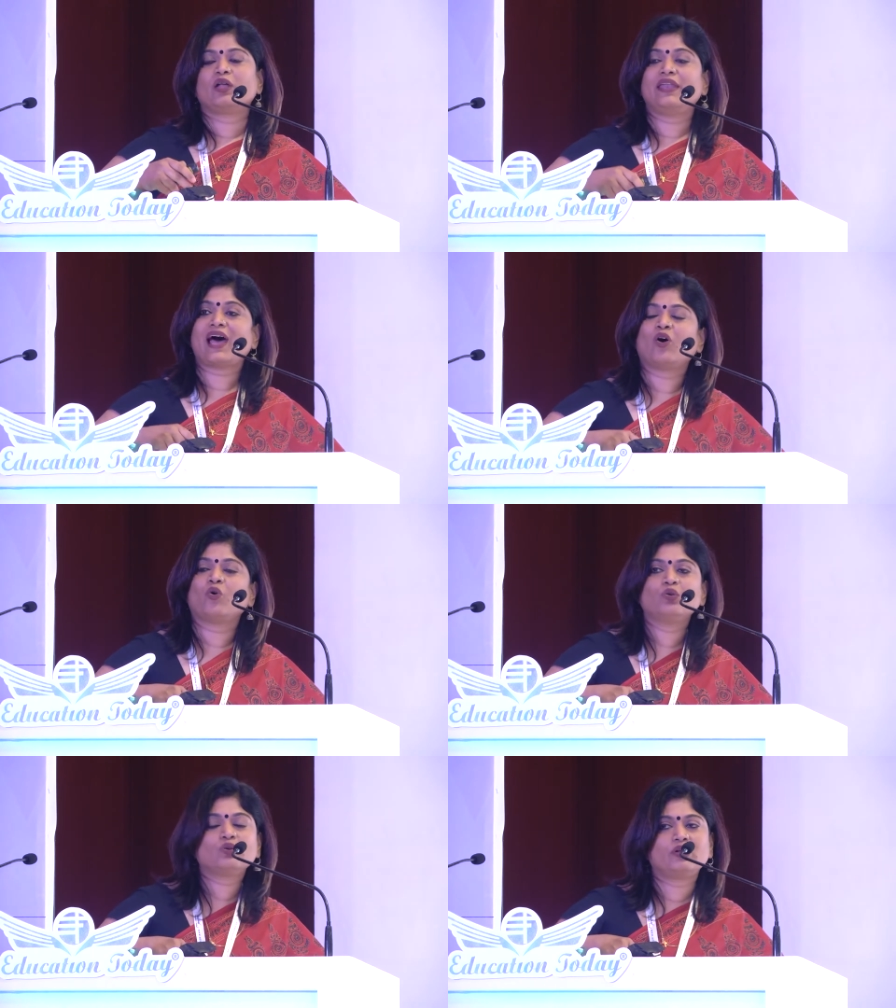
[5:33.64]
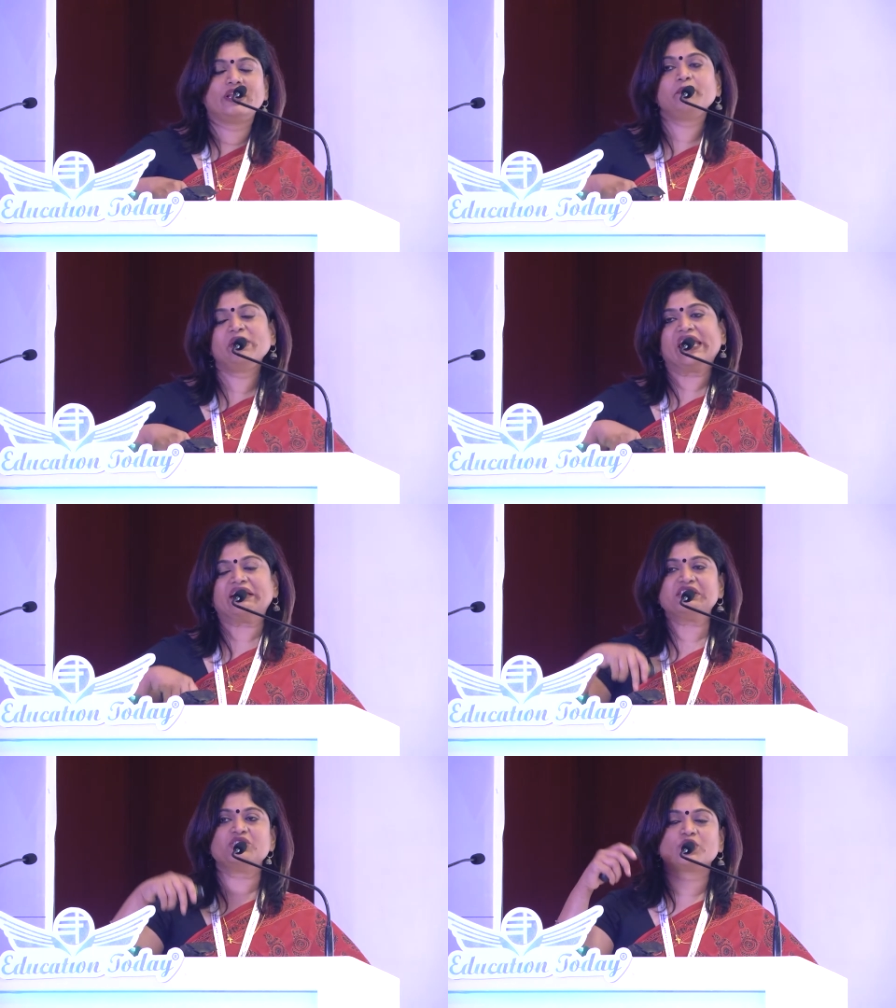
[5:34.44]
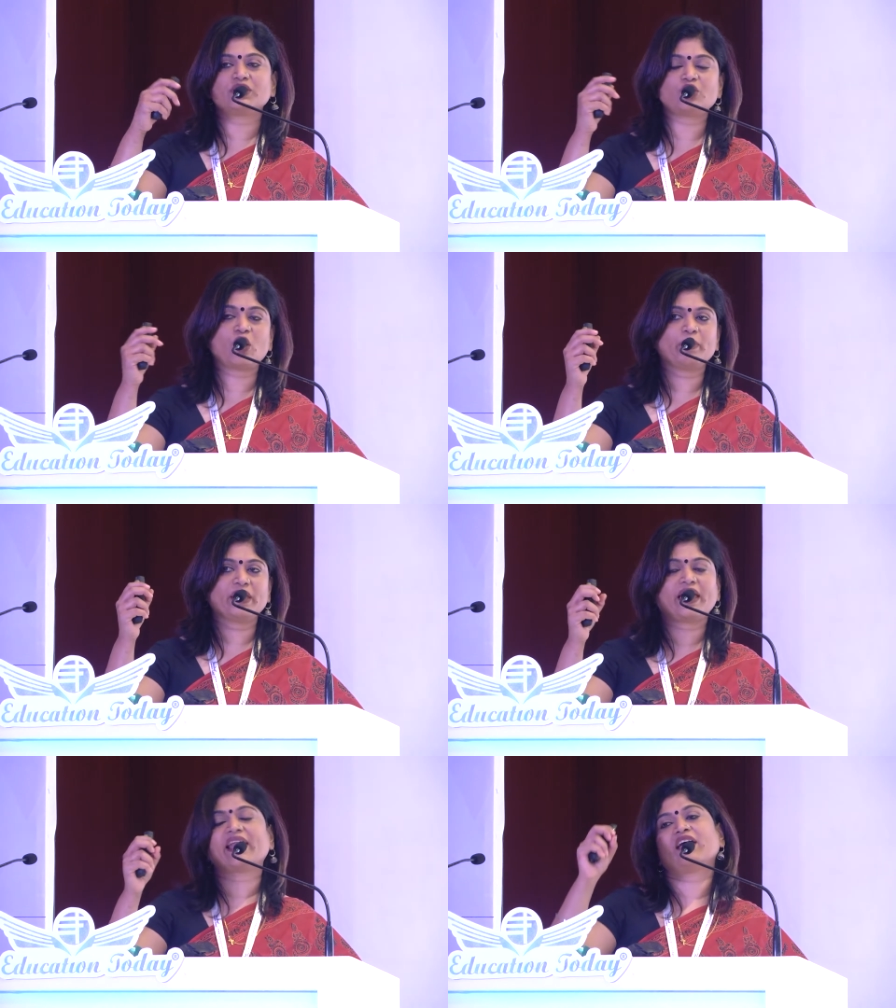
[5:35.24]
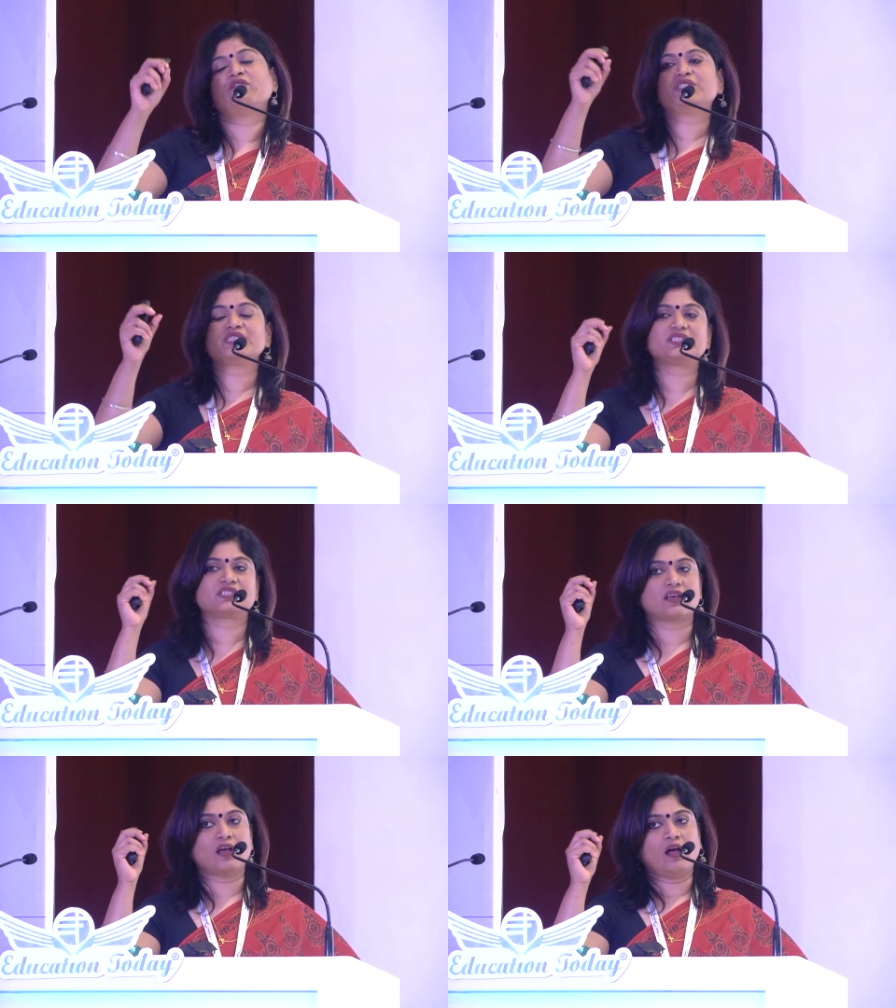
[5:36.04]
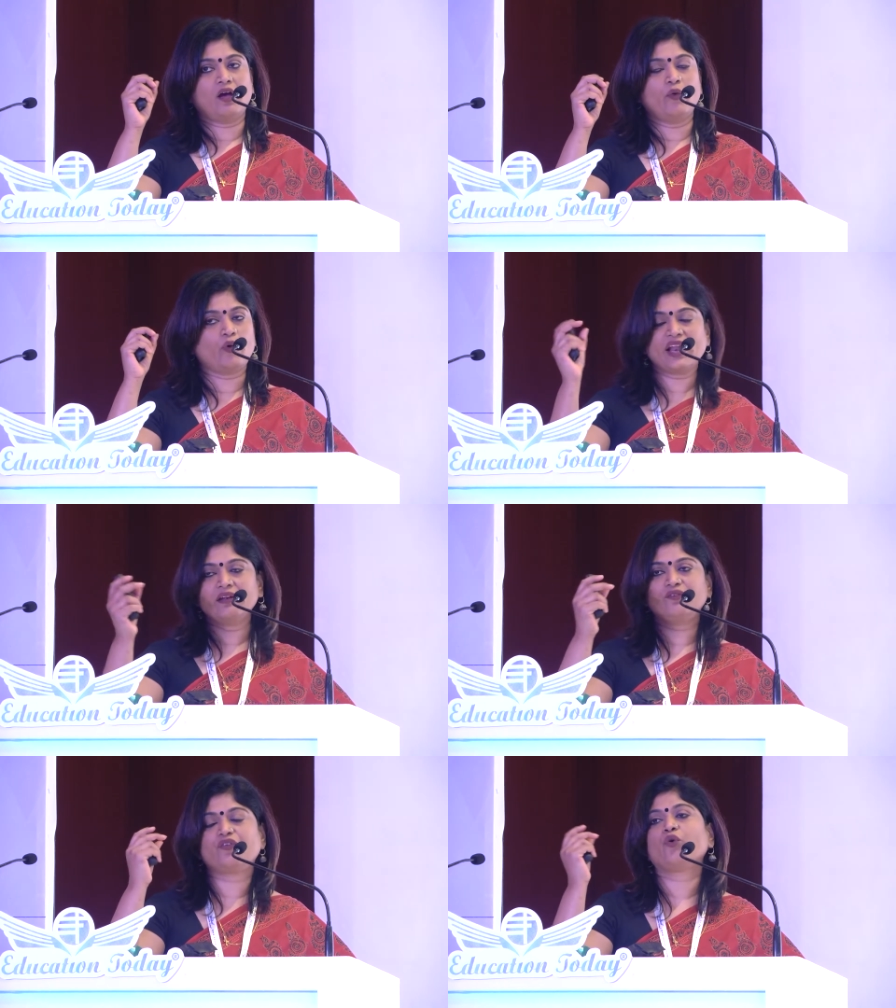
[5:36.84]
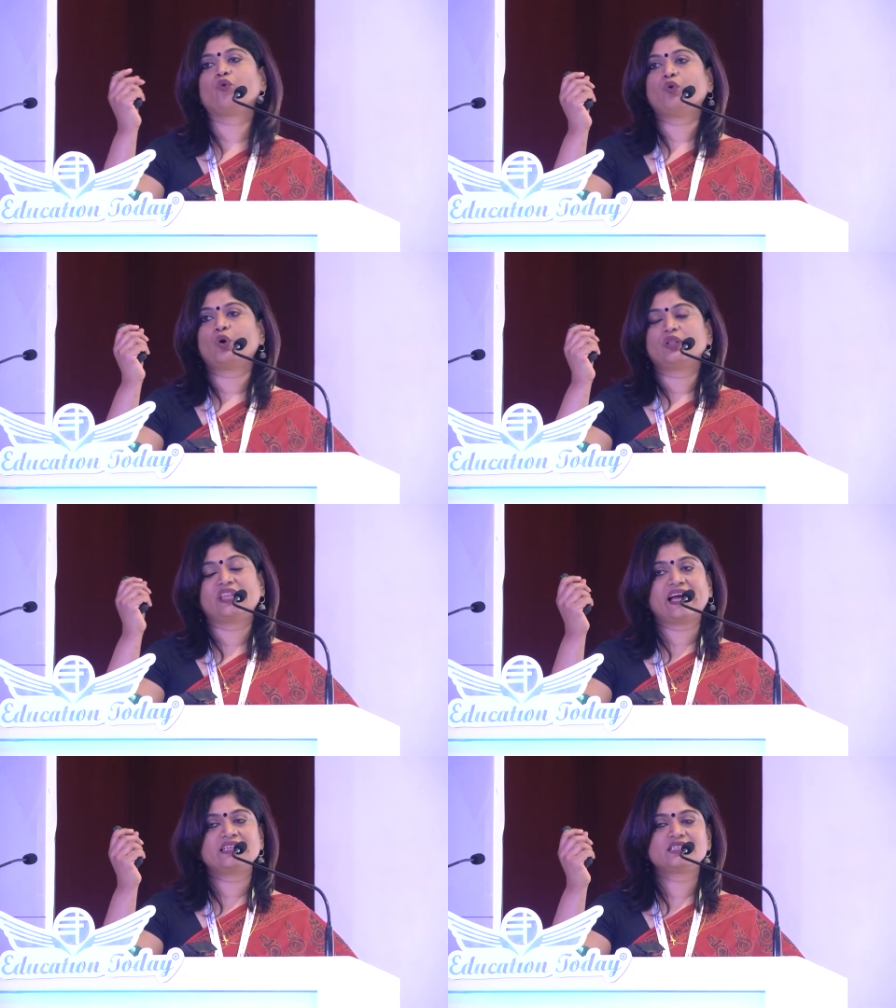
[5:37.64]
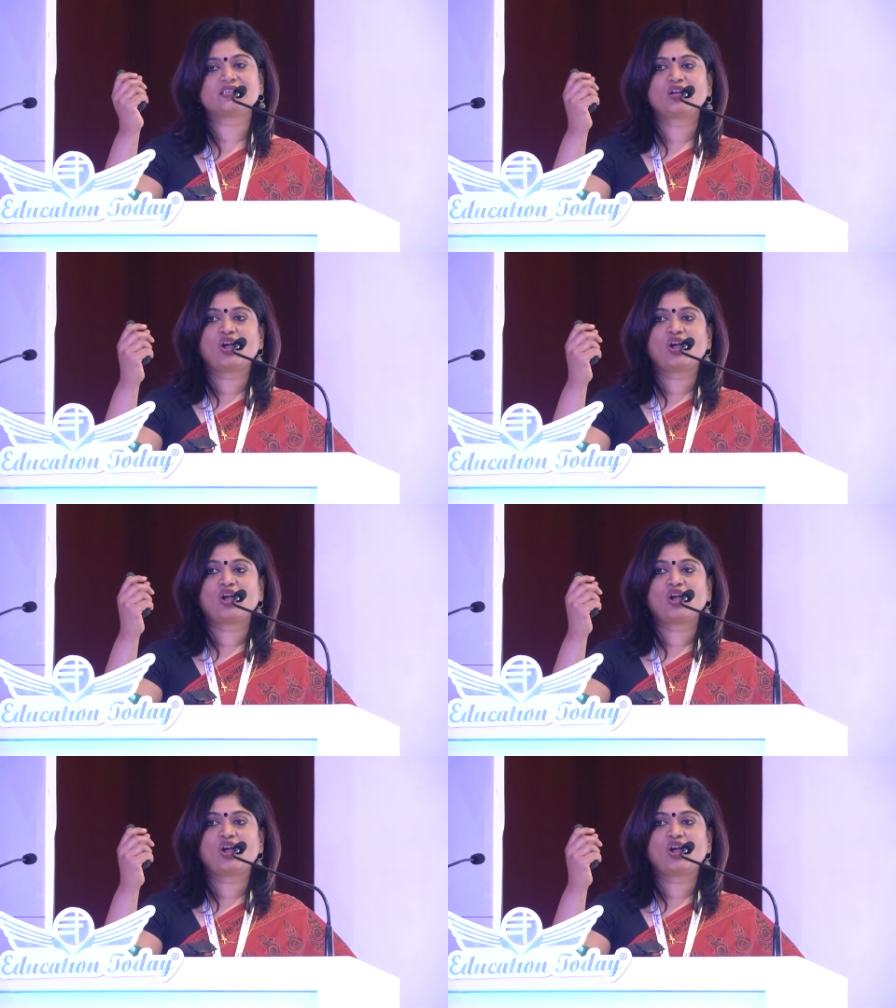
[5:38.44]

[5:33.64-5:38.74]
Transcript: Now, let me get into the topic and I will just run through that.